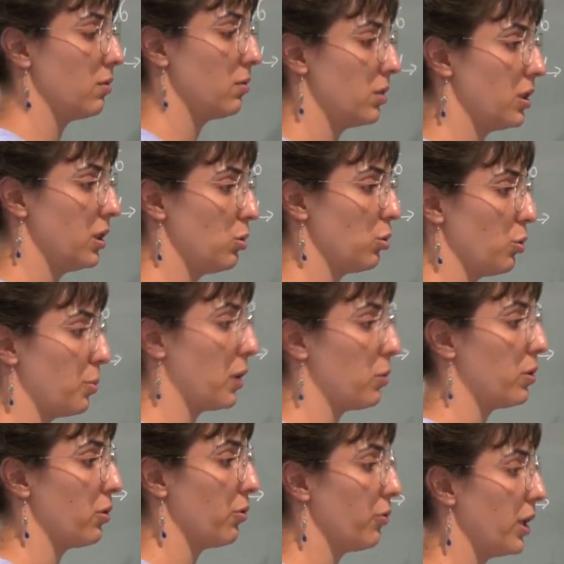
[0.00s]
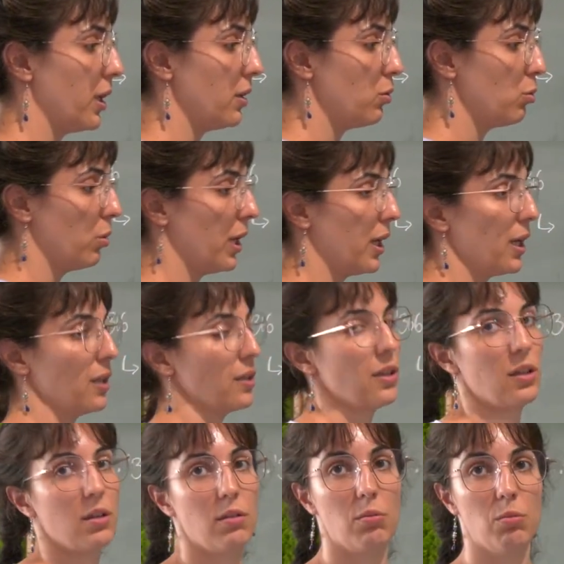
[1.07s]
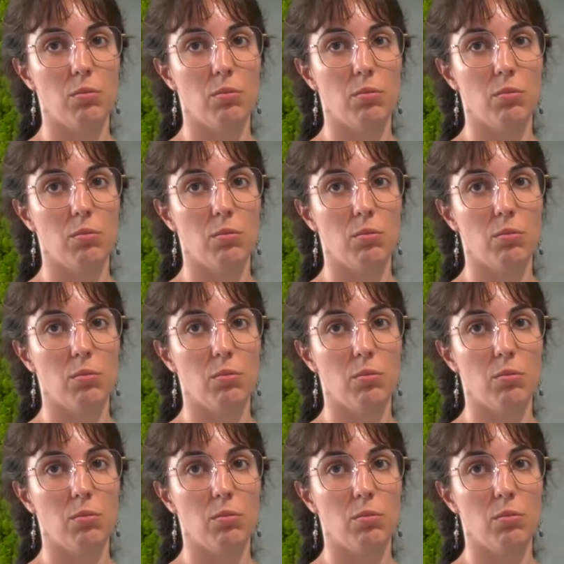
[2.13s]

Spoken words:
G to the power of n to A, and then